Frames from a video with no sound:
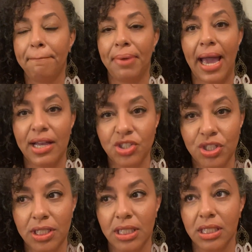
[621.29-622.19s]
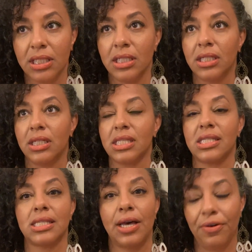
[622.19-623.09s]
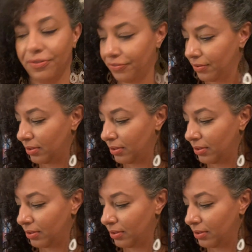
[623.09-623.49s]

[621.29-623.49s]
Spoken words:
passionate self.